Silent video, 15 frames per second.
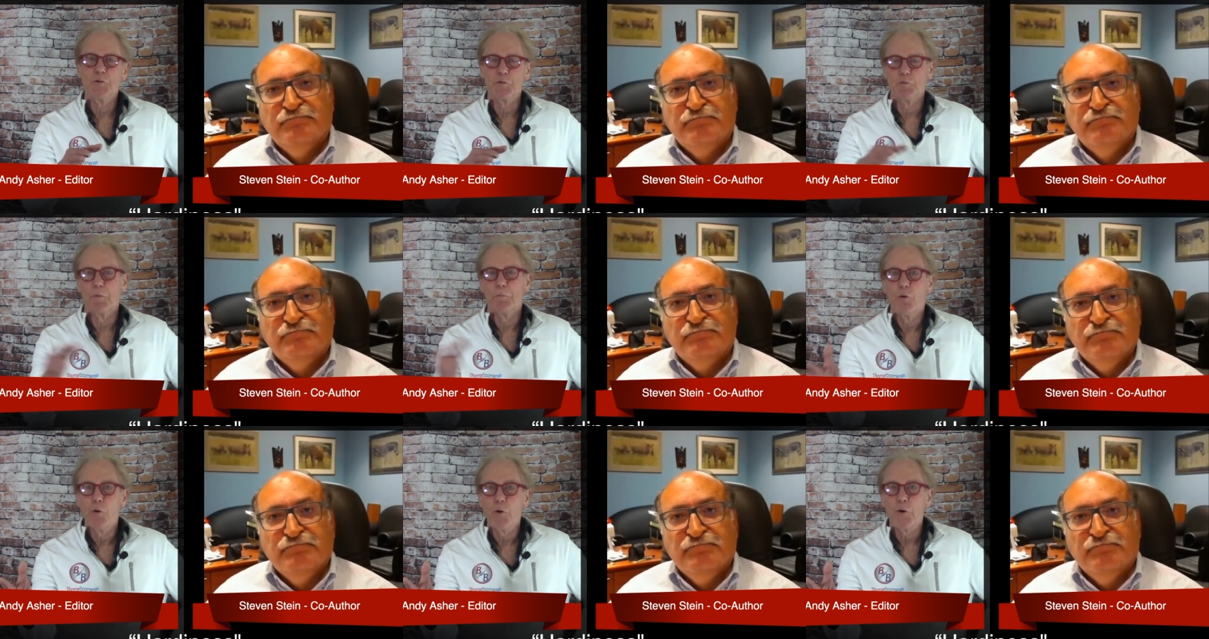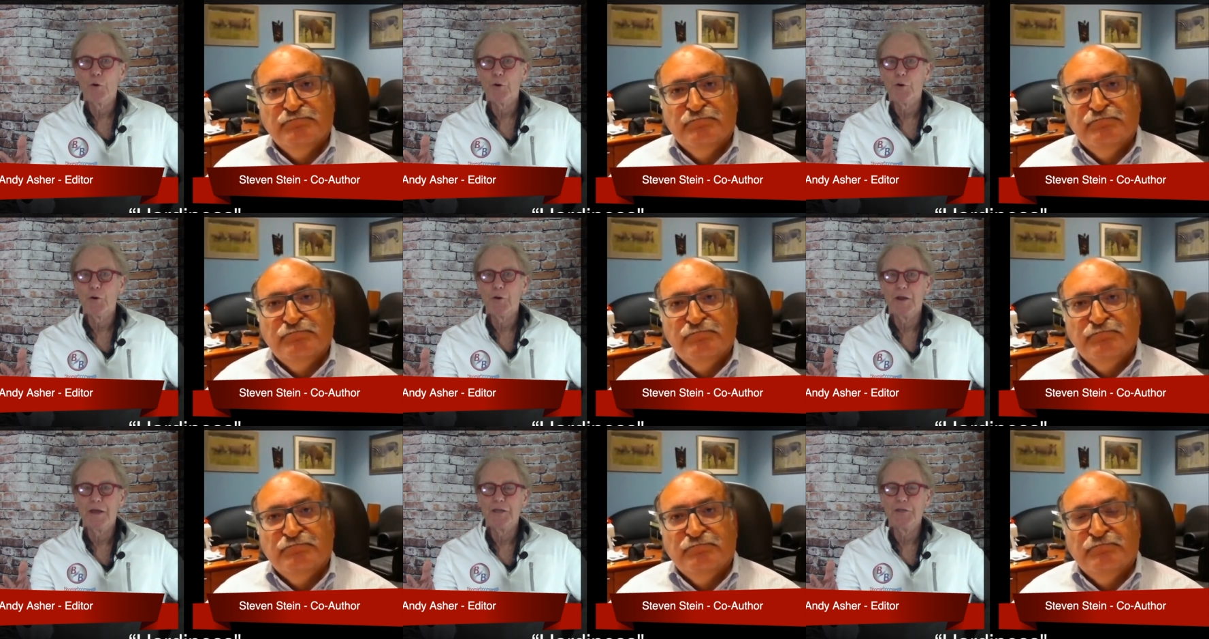
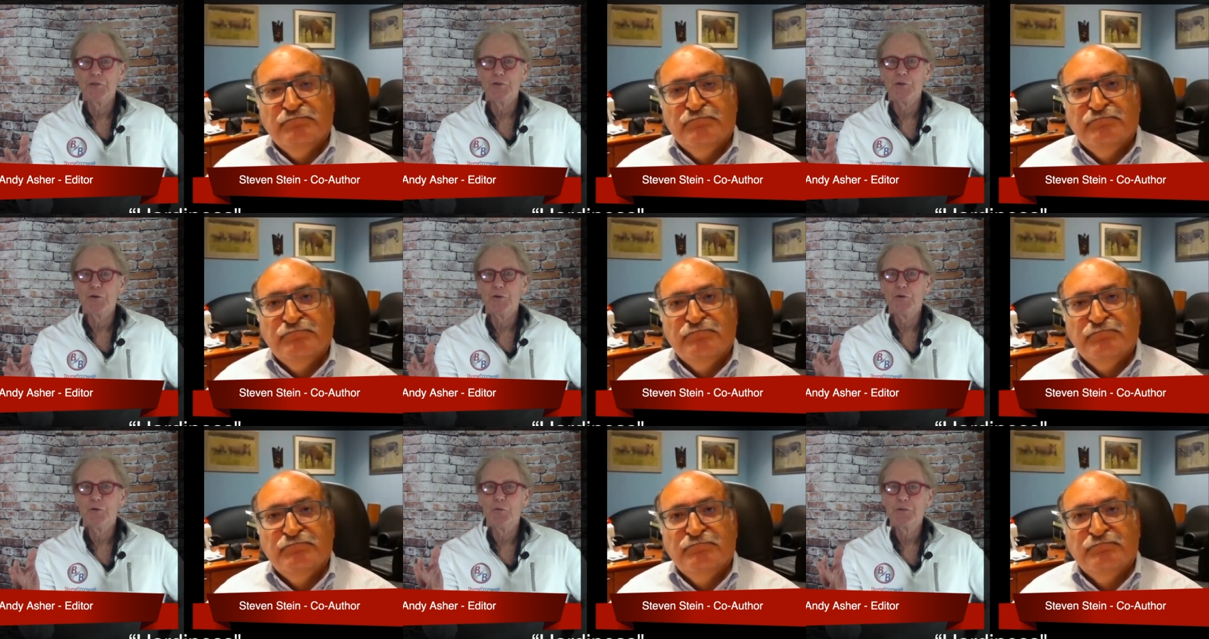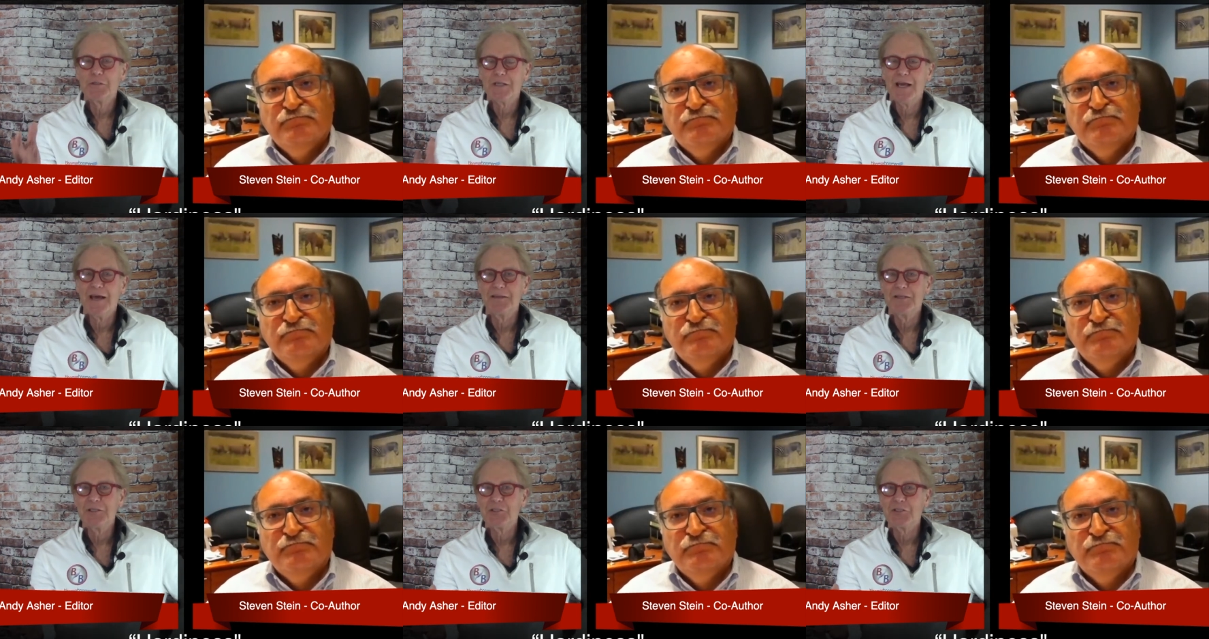Speaker 1: reporter, and you know, you always
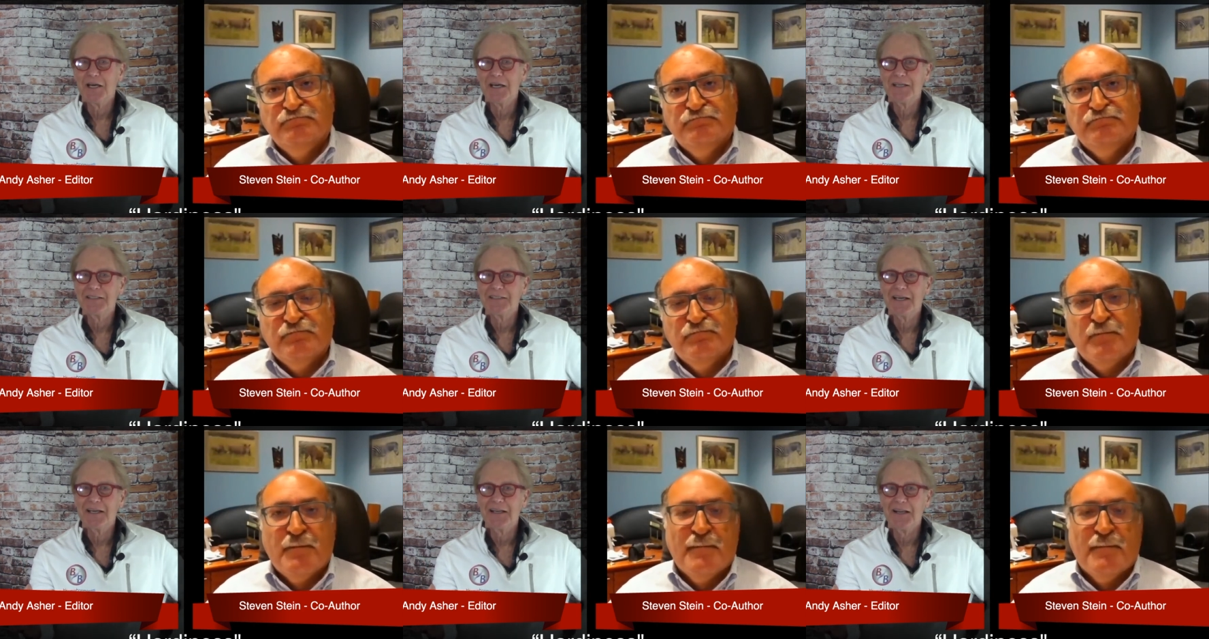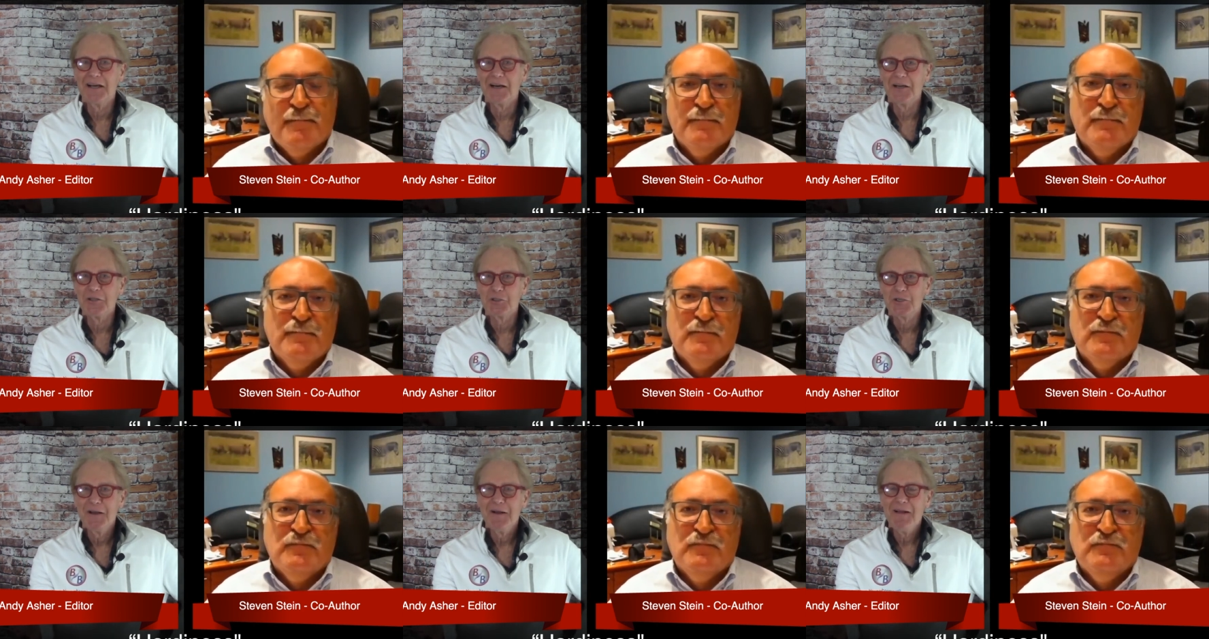had these tight
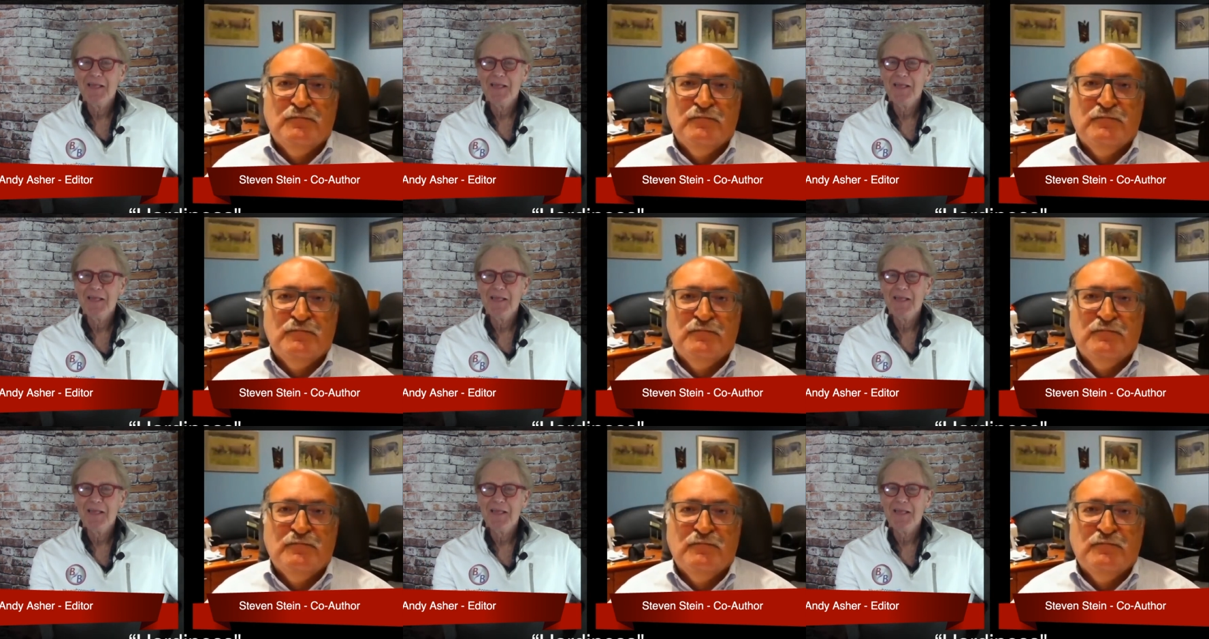deadlines,